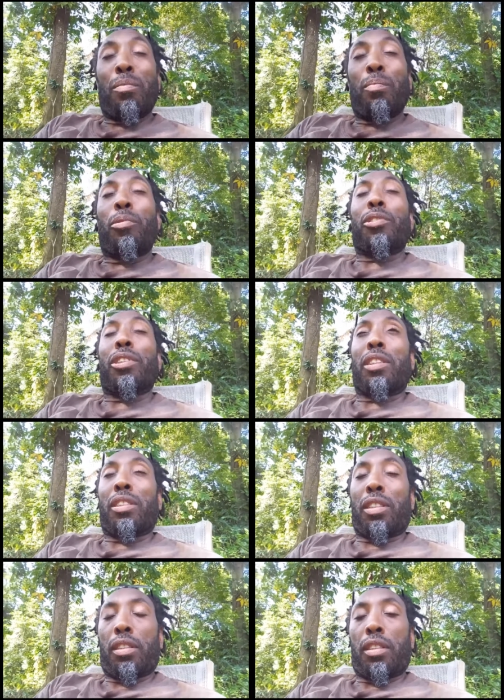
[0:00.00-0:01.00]

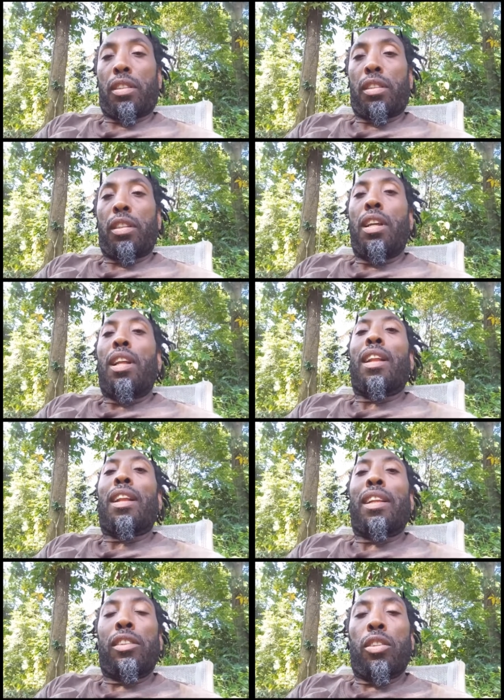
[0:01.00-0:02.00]
important
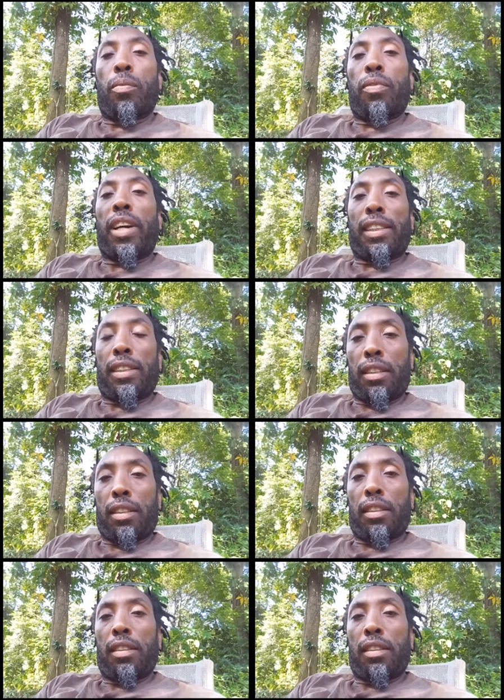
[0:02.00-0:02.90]
lignum vitae,